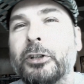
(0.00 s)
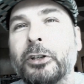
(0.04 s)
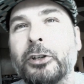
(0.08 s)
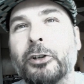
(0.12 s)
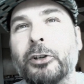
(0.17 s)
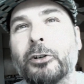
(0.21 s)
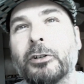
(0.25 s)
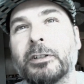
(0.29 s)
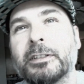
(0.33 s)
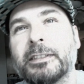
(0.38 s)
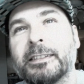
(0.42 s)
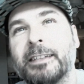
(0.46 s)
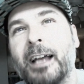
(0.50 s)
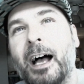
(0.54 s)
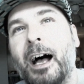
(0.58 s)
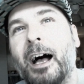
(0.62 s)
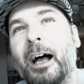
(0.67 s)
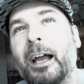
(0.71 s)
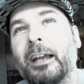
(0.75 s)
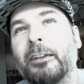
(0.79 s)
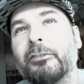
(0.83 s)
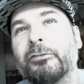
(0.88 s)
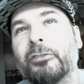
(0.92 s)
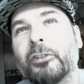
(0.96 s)
to your
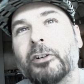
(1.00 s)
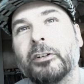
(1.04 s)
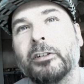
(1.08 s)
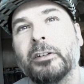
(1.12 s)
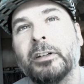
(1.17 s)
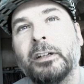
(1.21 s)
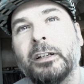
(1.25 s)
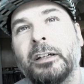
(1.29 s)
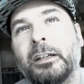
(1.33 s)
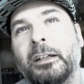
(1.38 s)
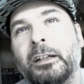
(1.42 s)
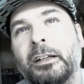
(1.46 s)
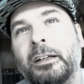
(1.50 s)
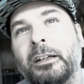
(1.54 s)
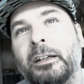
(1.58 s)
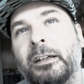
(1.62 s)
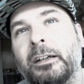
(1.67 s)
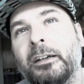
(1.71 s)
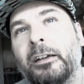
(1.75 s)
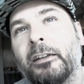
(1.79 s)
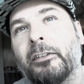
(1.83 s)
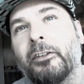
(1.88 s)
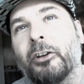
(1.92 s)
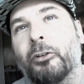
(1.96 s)
side for
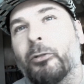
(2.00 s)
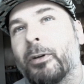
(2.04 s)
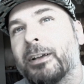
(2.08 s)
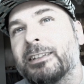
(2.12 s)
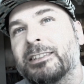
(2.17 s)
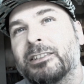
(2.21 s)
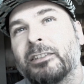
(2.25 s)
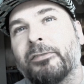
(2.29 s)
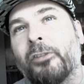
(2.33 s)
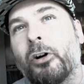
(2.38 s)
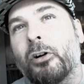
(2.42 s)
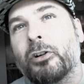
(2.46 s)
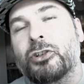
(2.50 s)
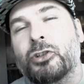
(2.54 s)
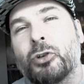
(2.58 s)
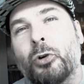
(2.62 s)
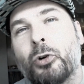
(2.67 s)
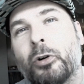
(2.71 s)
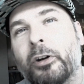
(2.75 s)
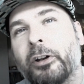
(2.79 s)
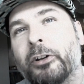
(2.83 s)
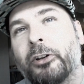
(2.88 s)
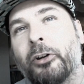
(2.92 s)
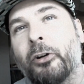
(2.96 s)
the rest of our
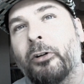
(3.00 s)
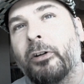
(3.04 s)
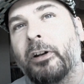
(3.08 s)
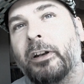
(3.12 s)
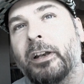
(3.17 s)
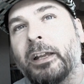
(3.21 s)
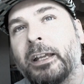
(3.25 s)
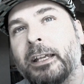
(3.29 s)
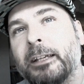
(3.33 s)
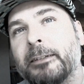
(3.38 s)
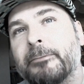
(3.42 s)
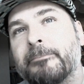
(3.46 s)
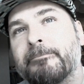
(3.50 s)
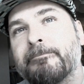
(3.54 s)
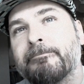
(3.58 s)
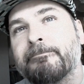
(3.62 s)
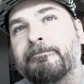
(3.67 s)
short eternity.